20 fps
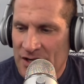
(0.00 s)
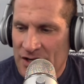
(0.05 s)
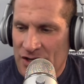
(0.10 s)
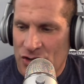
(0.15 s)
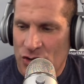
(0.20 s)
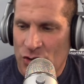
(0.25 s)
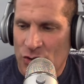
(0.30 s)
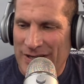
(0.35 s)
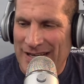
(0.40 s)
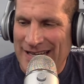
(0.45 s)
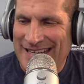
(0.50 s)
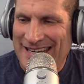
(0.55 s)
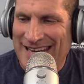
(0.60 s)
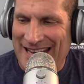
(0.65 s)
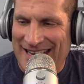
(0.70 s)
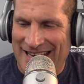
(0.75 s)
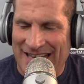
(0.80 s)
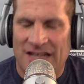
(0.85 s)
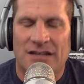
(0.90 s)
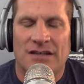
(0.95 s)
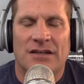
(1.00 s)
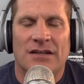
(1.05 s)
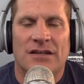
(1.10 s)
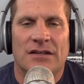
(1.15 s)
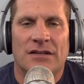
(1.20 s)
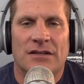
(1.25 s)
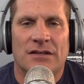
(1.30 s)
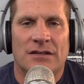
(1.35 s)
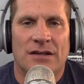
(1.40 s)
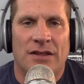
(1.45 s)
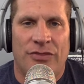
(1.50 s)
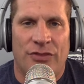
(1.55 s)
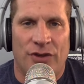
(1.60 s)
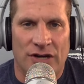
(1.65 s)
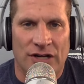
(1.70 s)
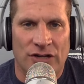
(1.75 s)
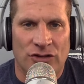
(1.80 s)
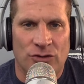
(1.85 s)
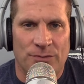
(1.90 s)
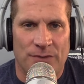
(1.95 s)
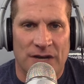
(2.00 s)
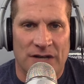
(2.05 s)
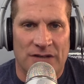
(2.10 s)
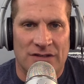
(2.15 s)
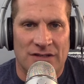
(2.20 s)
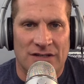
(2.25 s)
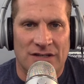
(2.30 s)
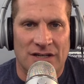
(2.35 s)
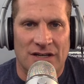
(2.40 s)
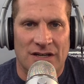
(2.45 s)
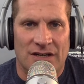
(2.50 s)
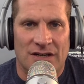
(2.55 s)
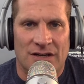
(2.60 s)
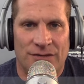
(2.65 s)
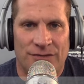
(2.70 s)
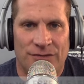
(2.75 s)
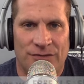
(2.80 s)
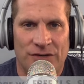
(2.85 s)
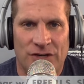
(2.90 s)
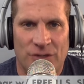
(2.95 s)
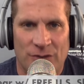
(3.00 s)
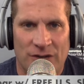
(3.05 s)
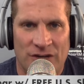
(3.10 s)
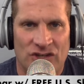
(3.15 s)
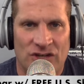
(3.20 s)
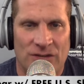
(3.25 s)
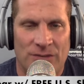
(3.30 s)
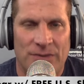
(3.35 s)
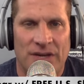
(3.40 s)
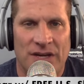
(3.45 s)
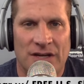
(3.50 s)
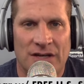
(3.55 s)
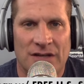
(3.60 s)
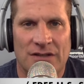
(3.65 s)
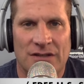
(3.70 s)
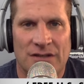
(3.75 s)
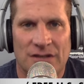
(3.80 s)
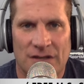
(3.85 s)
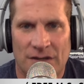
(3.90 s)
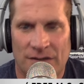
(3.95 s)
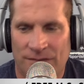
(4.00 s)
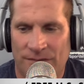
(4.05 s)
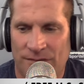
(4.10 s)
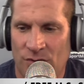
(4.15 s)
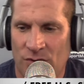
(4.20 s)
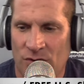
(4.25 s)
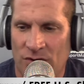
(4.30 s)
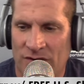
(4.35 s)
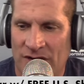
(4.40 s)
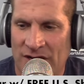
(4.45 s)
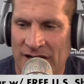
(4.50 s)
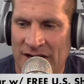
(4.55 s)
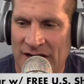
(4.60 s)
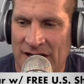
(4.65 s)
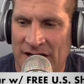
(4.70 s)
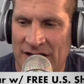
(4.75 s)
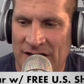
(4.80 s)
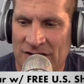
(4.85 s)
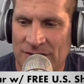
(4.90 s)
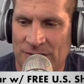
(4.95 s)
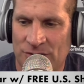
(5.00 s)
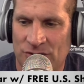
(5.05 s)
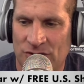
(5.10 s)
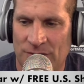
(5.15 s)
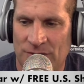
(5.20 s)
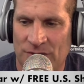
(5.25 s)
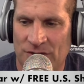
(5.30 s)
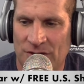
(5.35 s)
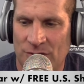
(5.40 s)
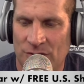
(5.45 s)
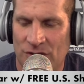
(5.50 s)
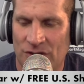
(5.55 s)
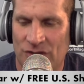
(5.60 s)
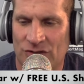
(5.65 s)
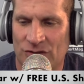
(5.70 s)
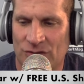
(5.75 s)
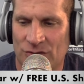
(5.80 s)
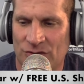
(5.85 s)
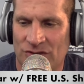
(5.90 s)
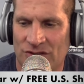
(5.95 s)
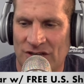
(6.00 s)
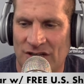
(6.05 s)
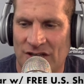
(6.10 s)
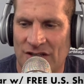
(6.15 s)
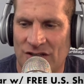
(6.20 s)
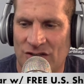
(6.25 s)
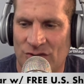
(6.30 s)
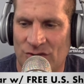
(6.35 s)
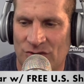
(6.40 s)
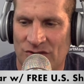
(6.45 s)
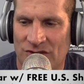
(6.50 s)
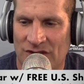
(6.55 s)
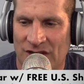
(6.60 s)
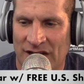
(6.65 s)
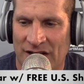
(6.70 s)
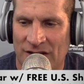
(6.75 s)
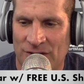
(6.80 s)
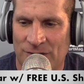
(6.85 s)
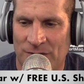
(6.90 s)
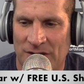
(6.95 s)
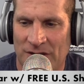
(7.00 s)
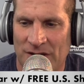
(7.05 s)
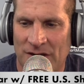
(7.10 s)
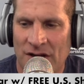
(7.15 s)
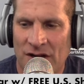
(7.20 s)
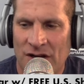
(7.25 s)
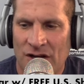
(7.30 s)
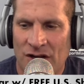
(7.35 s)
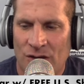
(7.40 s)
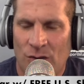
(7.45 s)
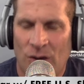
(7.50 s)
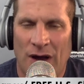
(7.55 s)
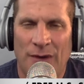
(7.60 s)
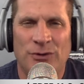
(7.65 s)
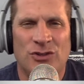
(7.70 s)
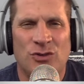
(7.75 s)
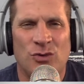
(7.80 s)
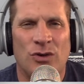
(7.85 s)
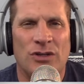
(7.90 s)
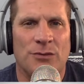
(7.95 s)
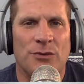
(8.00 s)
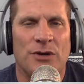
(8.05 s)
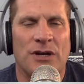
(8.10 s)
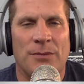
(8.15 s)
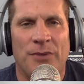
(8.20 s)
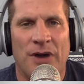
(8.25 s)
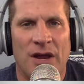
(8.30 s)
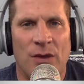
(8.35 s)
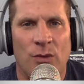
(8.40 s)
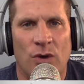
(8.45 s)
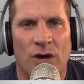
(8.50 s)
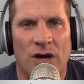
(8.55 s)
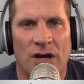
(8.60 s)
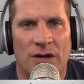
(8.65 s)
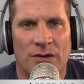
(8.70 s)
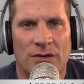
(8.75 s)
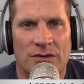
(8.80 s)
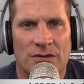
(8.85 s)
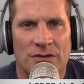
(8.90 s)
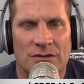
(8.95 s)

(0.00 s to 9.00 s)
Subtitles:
You can get it $32 a year, free U.S. shipping for a subscription. We also do single issue sales, but why would you only want to buy one?